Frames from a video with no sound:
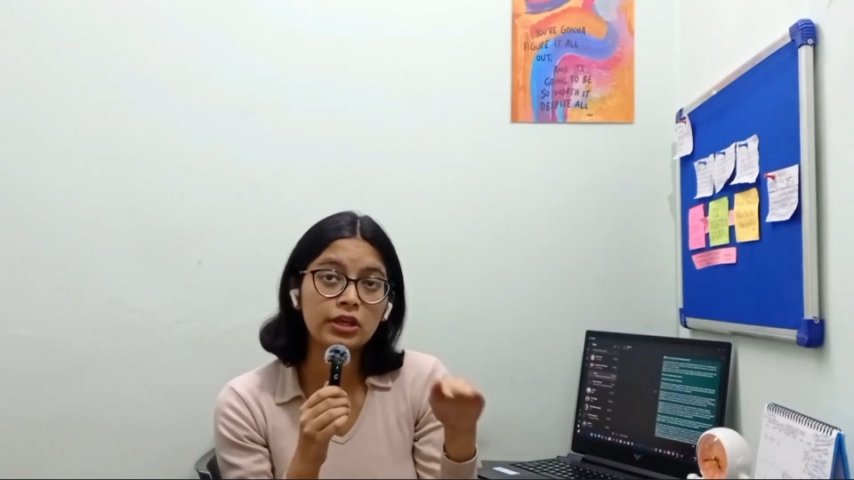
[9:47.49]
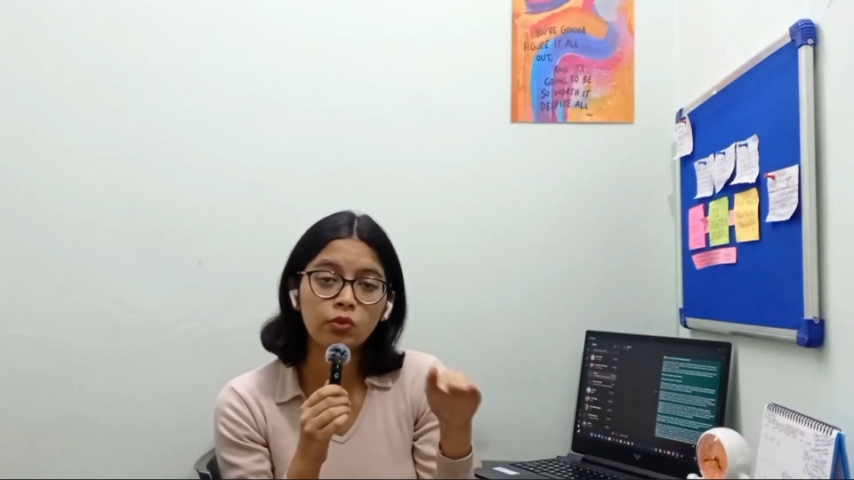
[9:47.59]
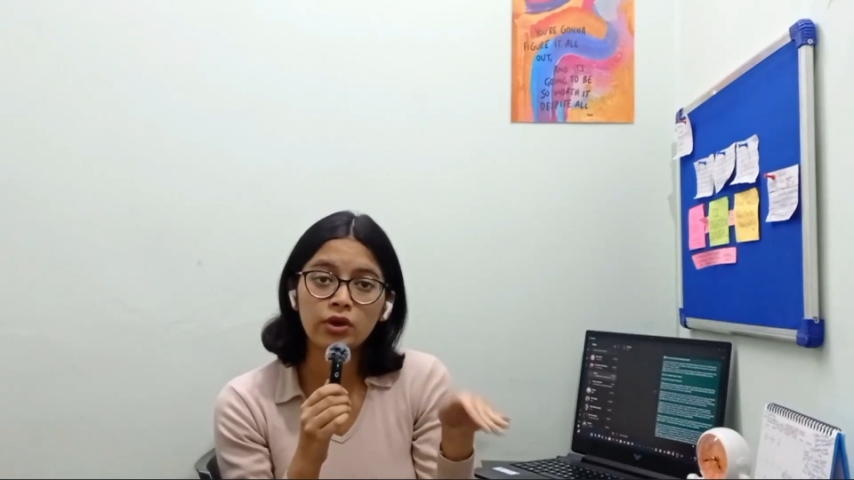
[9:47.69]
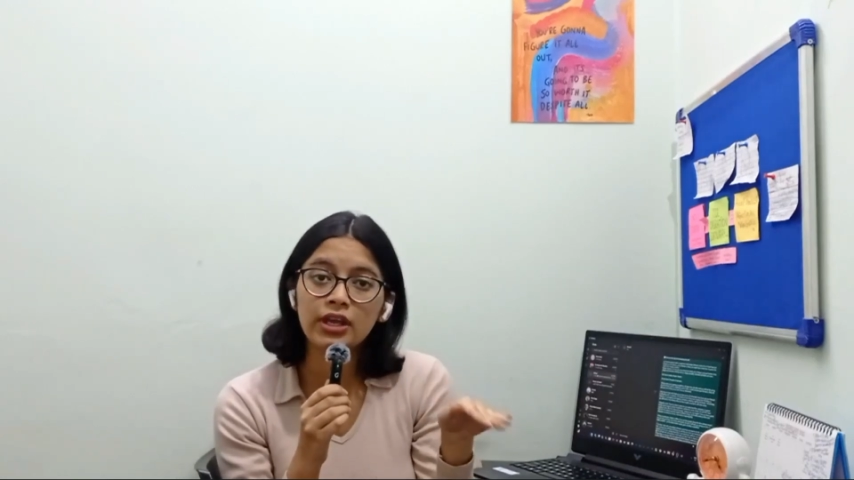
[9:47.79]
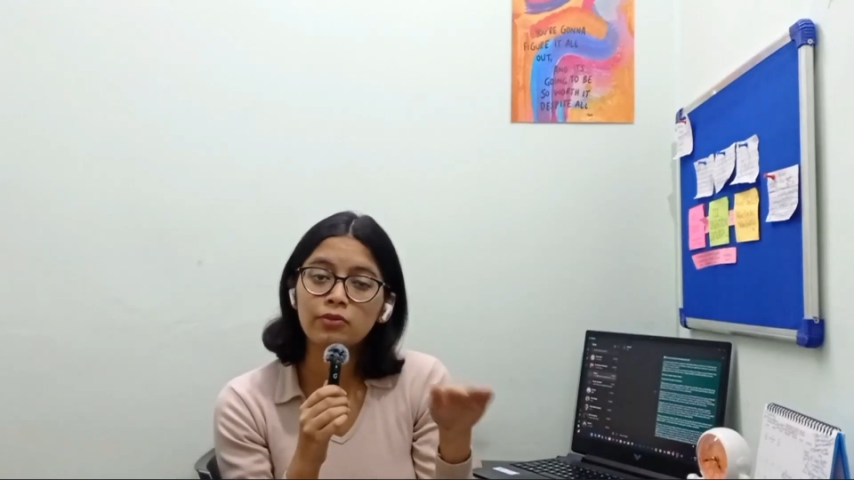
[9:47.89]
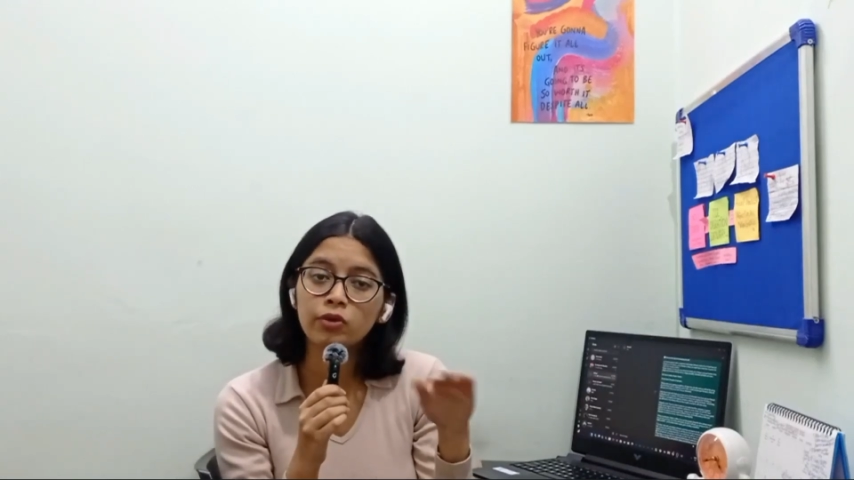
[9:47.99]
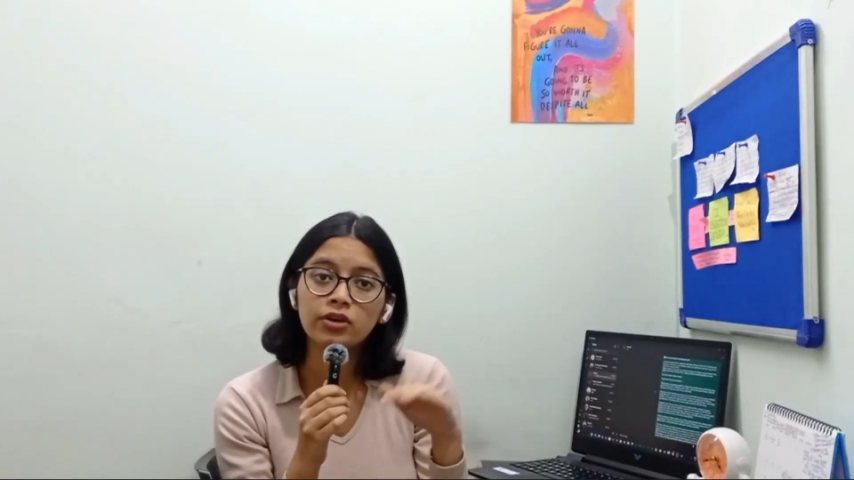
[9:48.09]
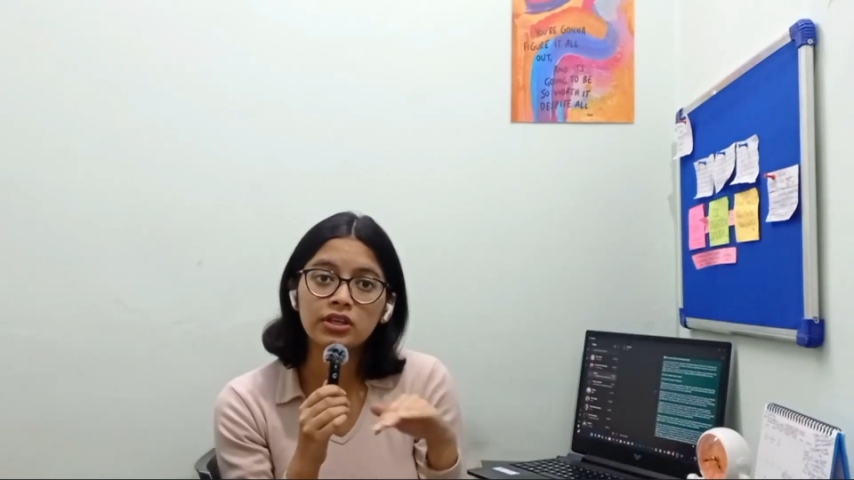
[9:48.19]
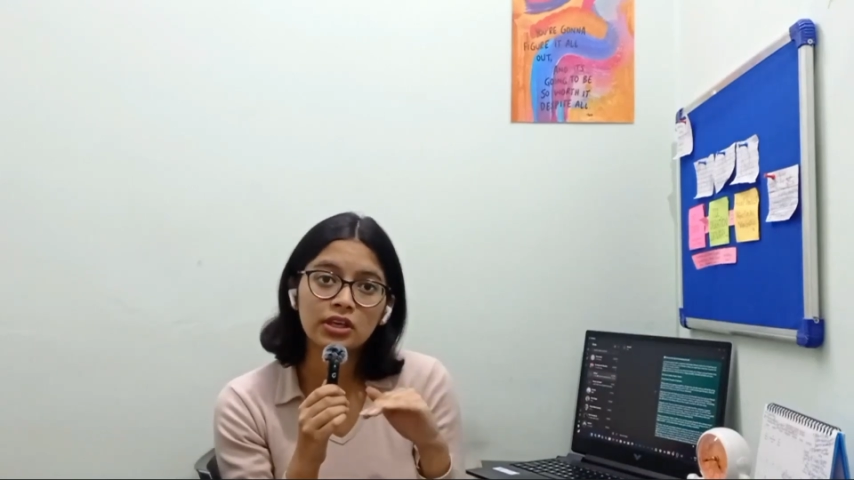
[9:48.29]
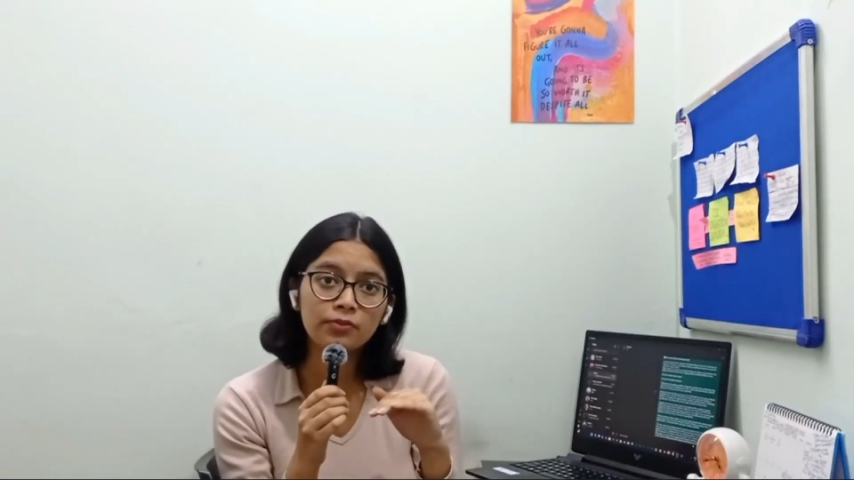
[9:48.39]
then only I'm
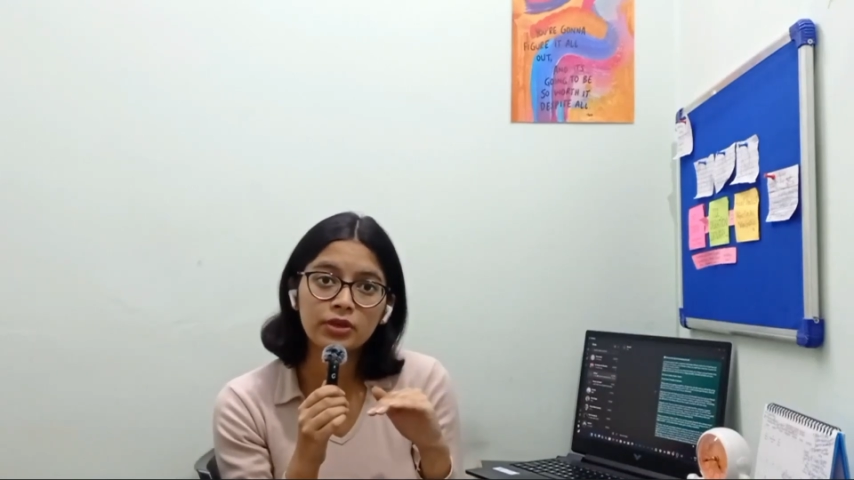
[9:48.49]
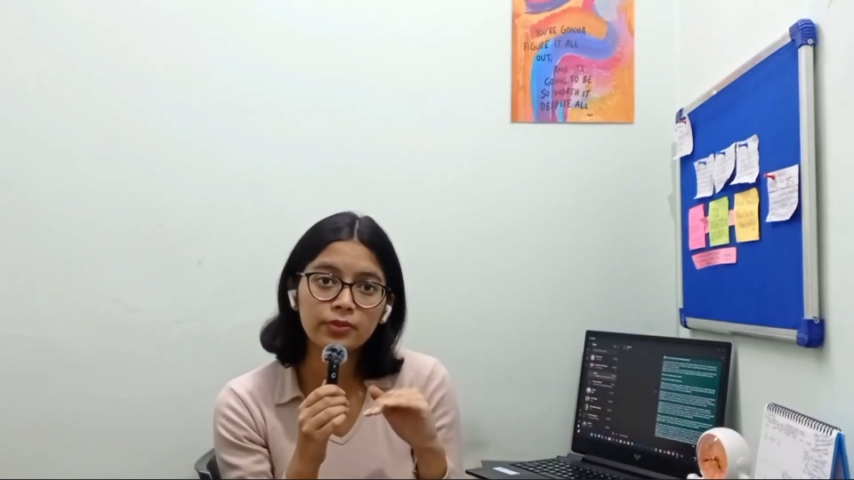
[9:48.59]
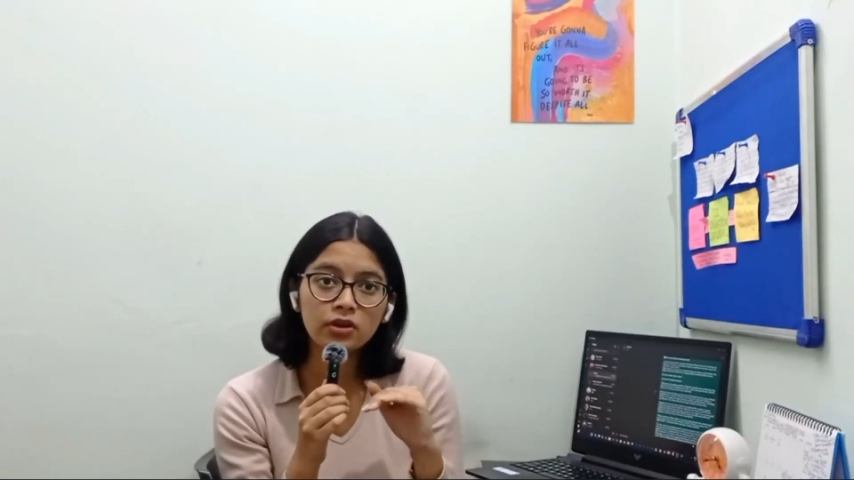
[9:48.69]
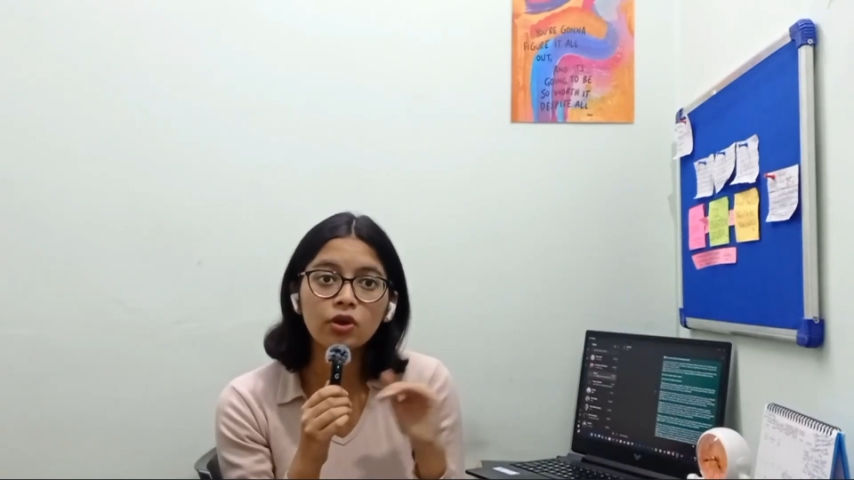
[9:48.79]
going to DM people.